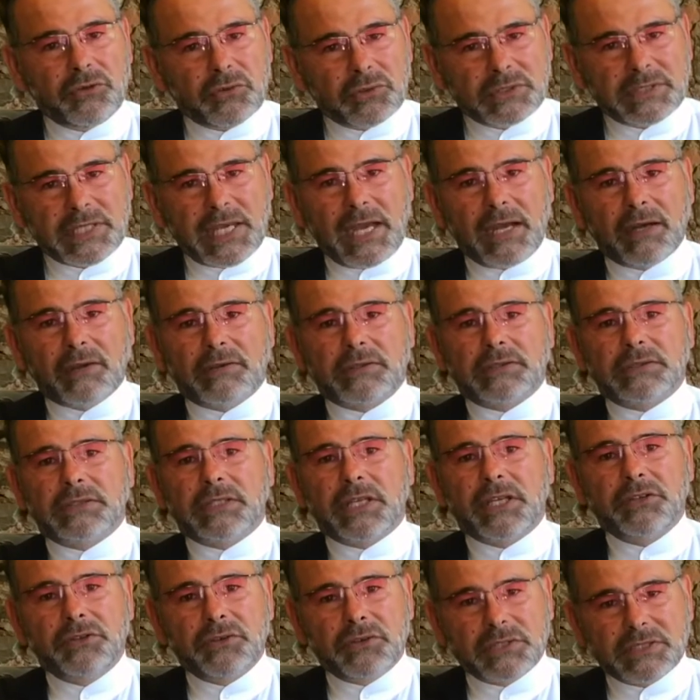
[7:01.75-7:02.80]
your towns,
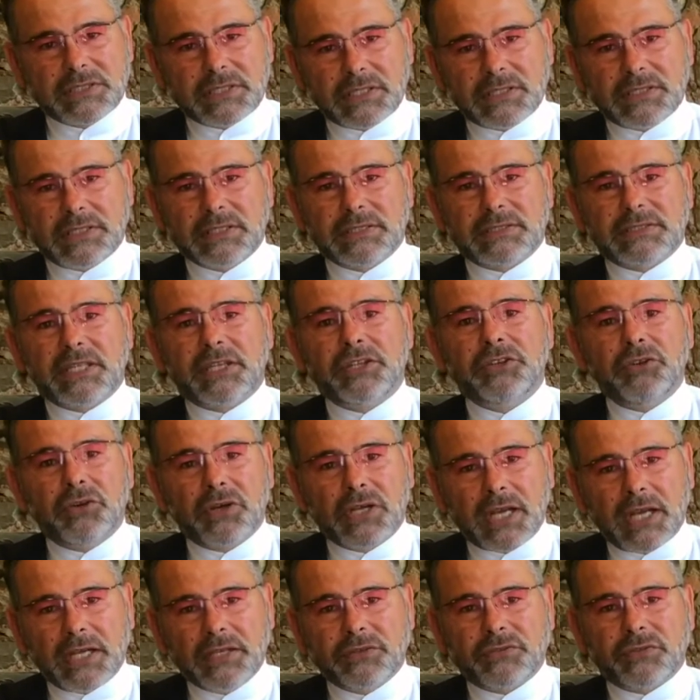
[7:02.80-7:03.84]
in your cities, in your
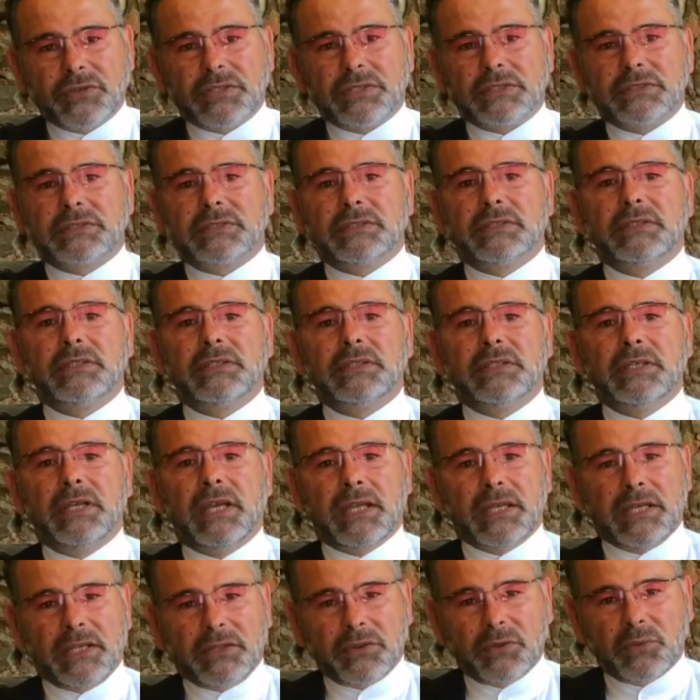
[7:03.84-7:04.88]
countries,
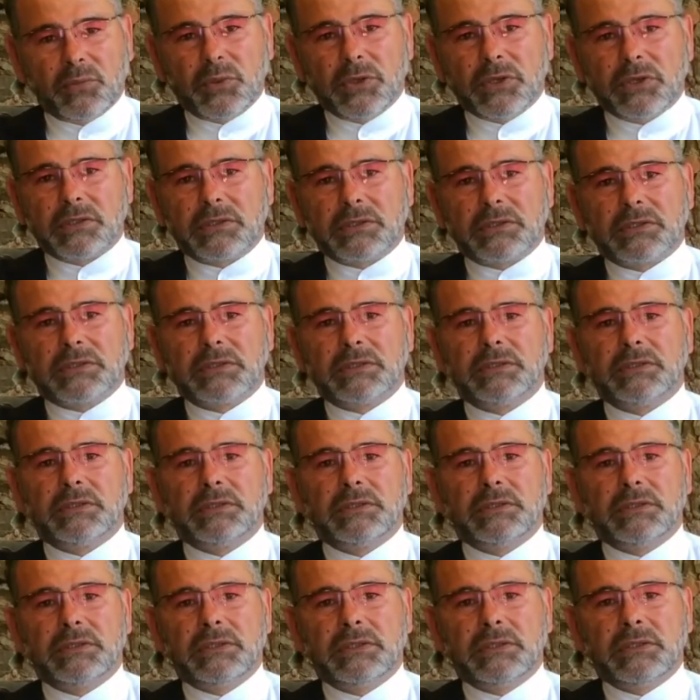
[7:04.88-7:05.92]
and in the world.
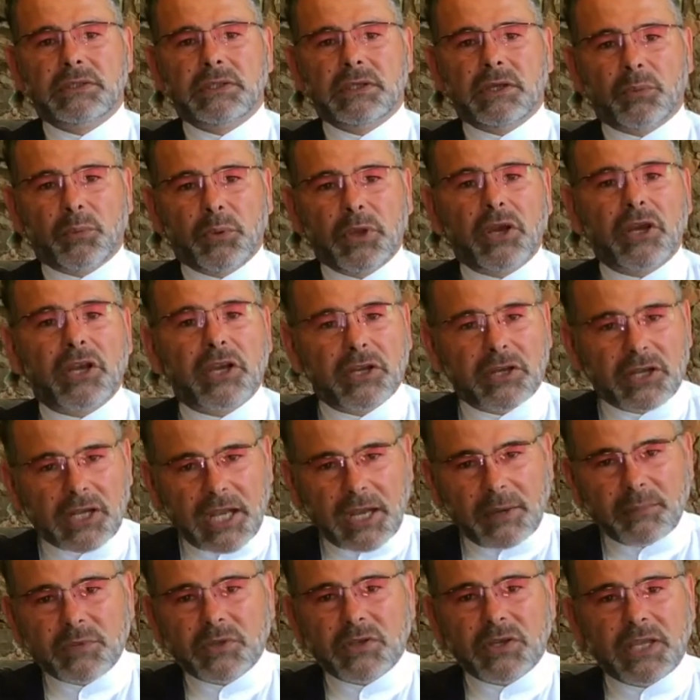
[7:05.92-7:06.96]
We are going to
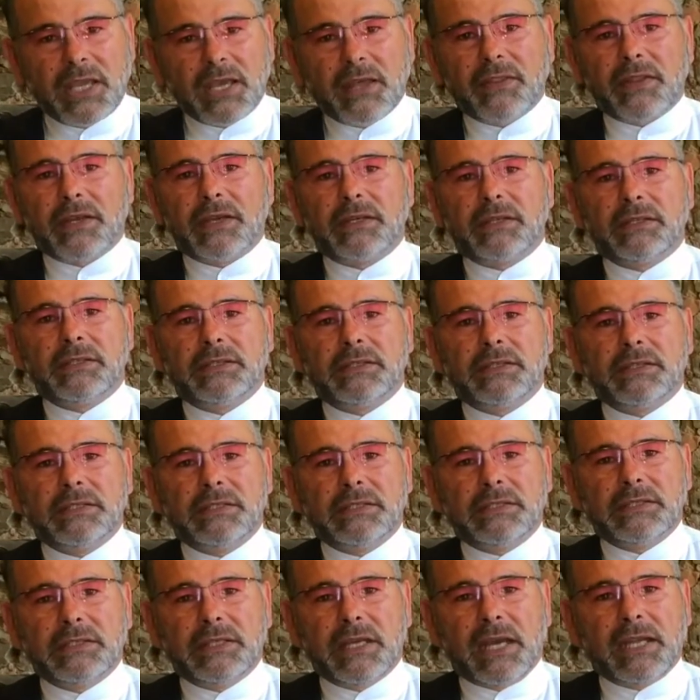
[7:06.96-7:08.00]
come together
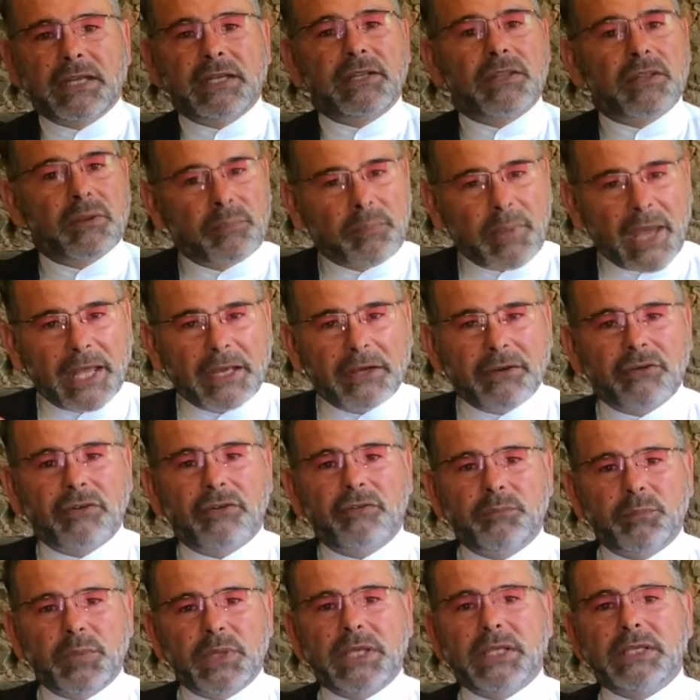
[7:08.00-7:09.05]
under the banner
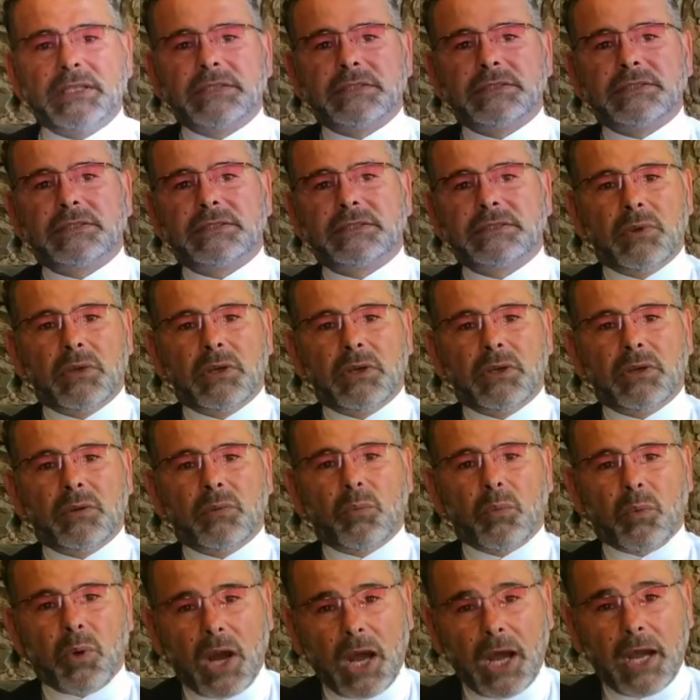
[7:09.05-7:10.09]
of peace.
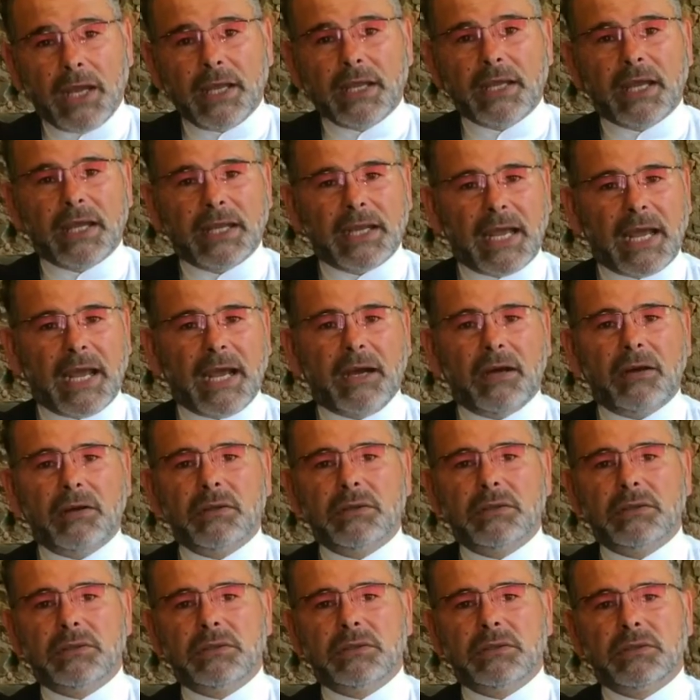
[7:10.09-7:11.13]
Why and how?
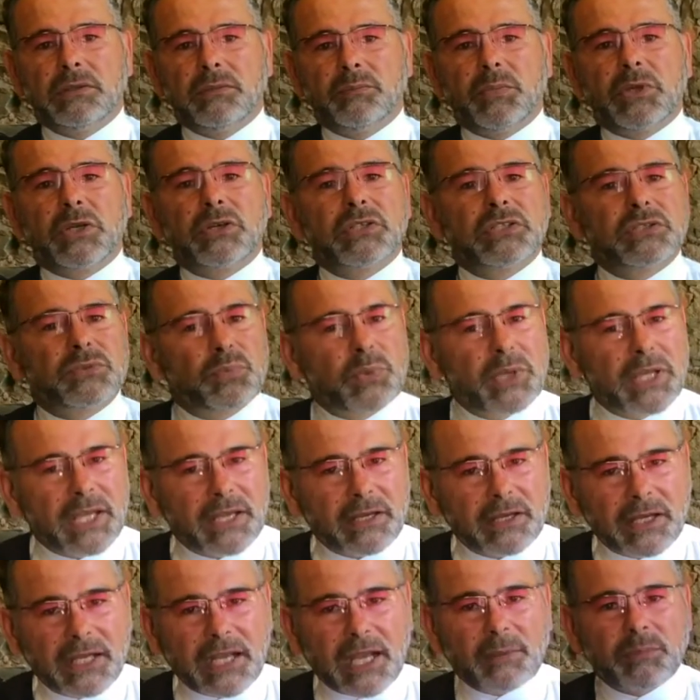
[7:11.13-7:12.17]
Because we're
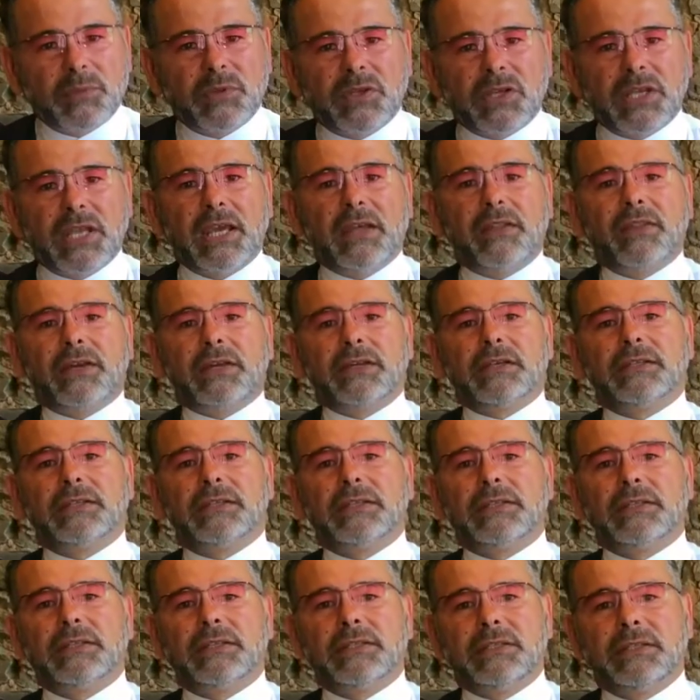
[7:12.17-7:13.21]
going to come together.
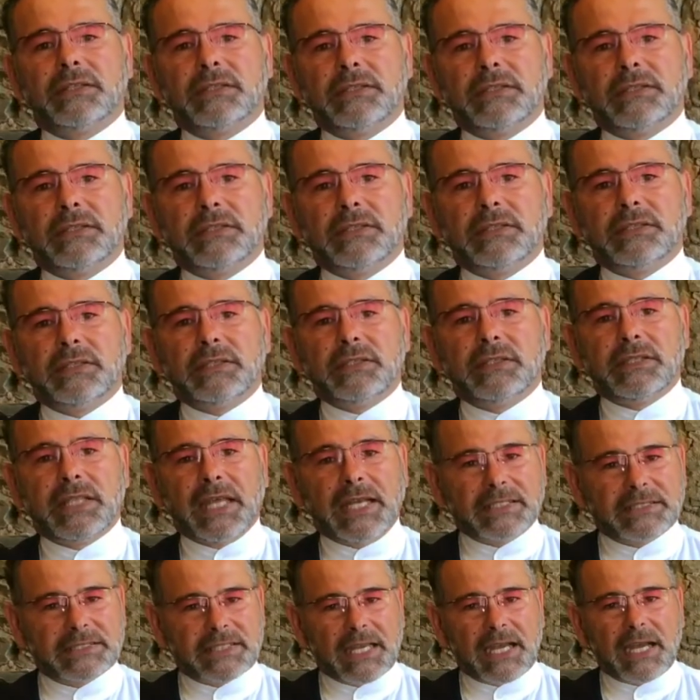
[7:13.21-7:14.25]

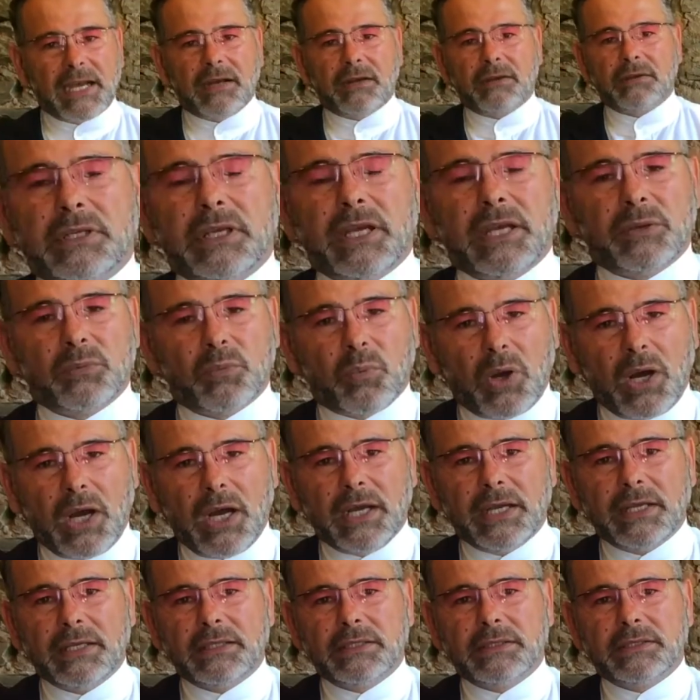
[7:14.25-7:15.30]
That's how. And
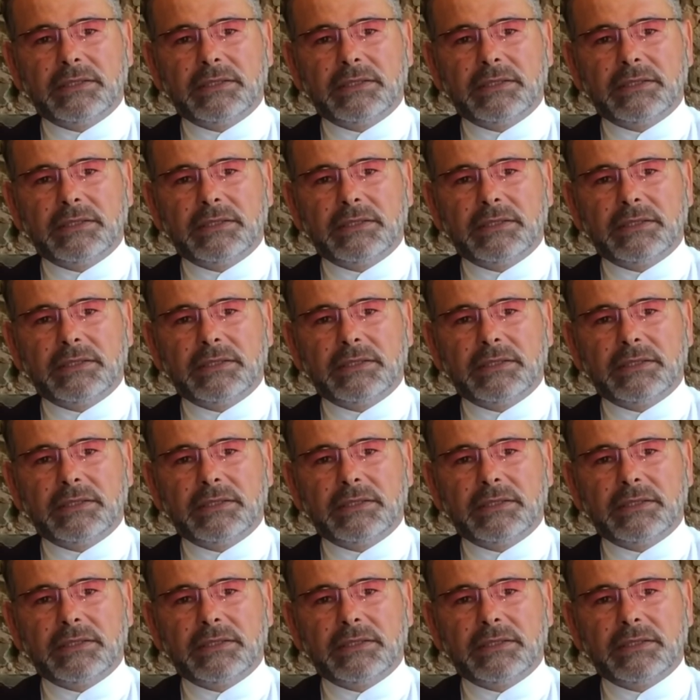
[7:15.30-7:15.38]
why?